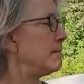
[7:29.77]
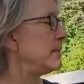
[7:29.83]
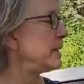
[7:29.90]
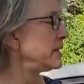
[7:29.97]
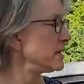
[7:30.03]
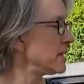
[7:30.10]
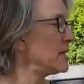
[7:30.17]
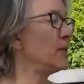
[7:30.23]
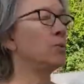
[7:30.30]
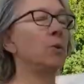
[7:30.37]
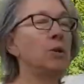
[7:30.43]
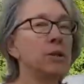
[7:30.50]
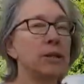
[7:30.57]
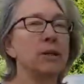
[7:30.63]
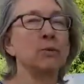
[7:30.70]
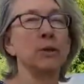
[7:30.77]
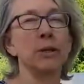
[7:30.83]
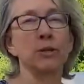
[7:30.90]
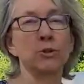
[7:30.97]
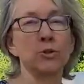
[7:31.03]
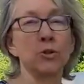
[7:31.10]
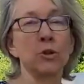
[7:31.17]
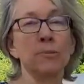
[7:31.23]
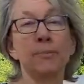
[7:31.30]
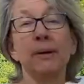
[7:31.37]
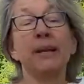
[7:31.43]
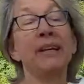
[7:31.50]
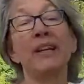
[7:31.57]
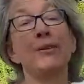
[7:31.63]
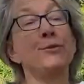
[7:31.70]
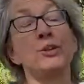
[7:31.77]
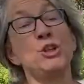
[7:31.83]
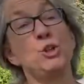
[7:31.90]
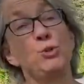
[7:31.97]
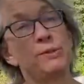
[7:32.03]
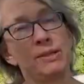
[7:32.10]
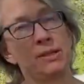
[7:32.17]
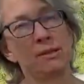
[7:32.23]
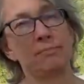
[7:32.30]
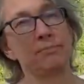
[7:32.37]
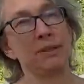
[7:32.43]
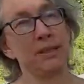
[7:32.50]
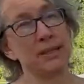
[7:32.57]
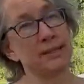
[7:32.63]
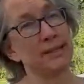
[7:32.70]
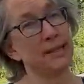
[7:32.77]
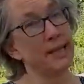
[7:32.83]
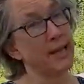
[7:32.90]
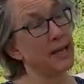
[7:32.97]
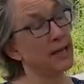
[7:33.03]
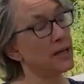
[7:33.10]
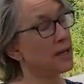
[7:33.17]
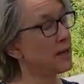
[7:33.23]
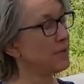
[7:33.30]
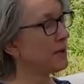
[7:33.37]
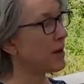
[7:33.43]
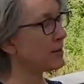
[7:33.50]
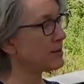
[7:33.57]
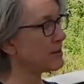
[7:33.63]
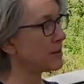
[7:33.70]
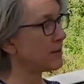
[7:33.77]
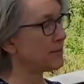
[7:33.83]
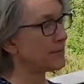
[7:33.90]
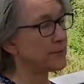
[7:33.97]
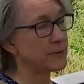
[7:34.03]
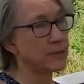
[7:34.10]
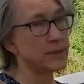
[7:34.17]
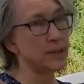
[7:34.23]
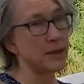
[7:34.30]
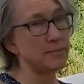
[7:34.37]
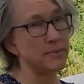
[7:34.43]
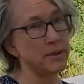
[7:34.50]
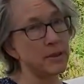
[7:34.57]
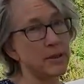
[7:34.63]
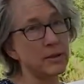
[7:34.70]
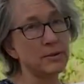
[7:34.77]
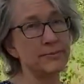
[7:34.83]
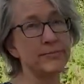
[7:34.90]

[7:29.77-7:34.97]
But it does work like a regular door. But I never use it because, again, I've got stuff set up there.